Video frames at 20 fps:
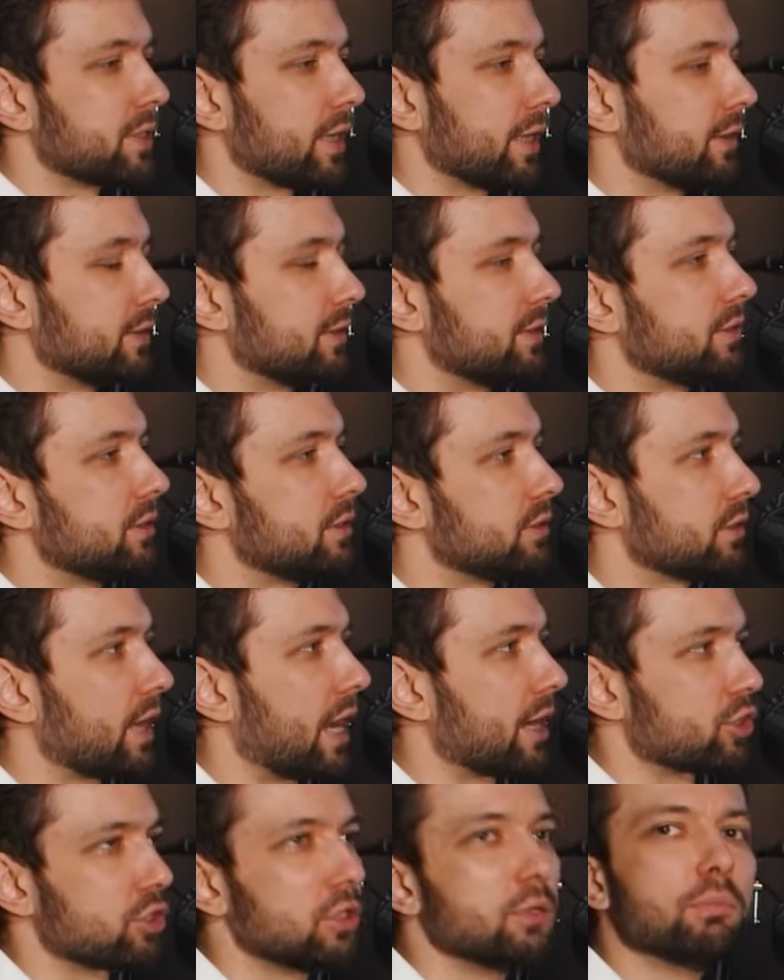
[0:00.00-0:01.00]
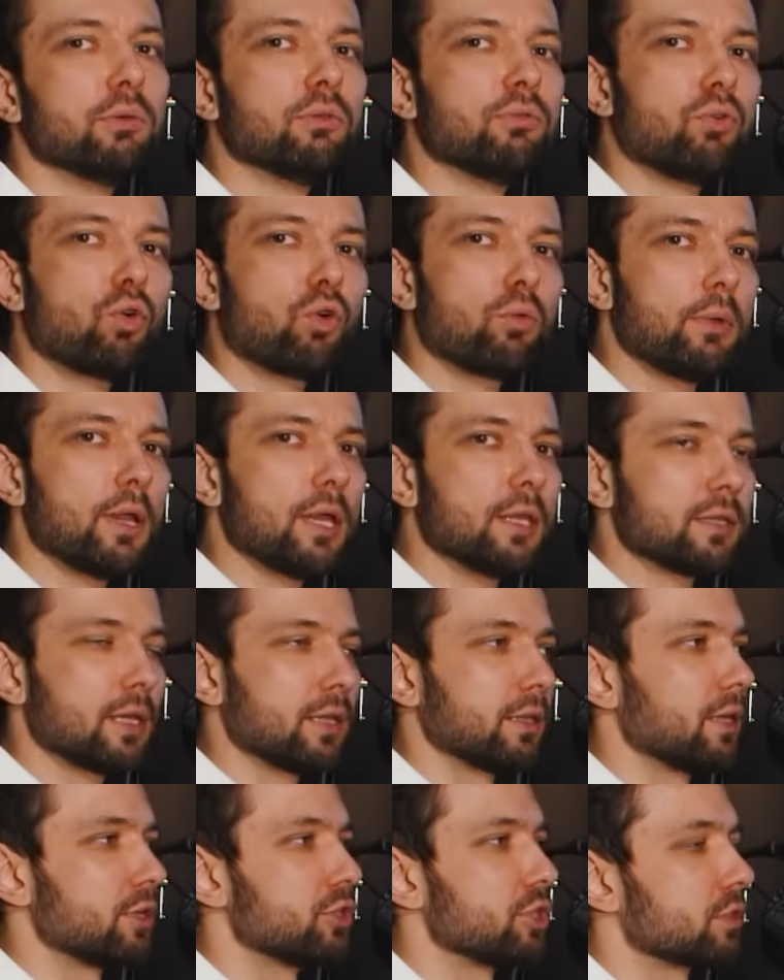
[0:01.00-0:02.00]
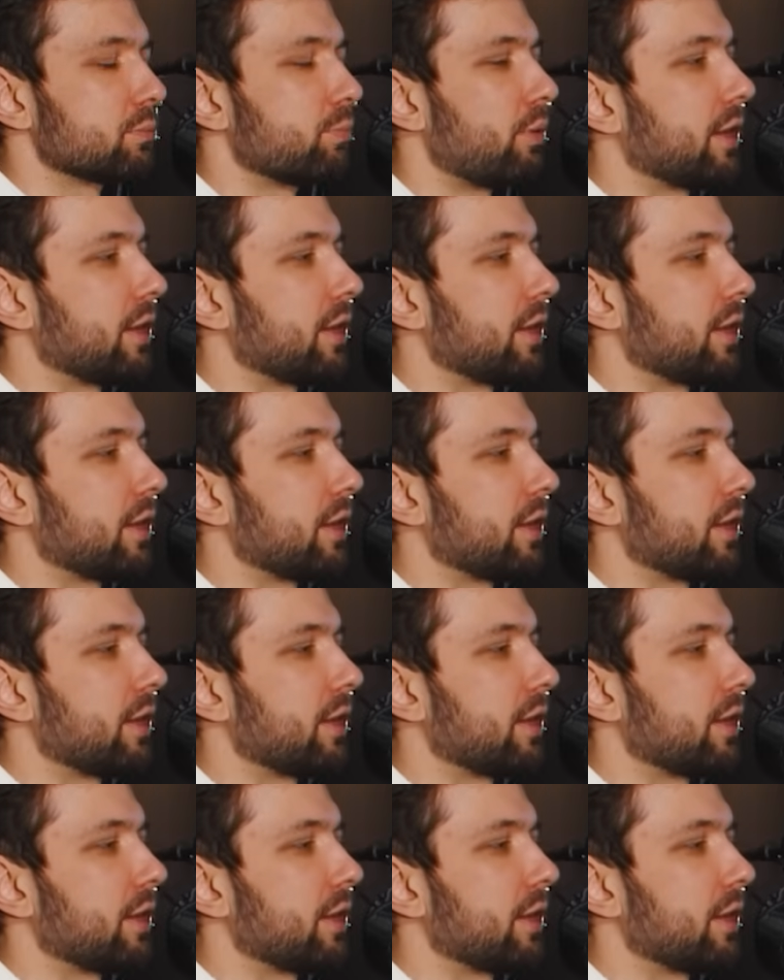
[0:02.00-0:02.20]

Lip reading: I didn't actually perform it, and I just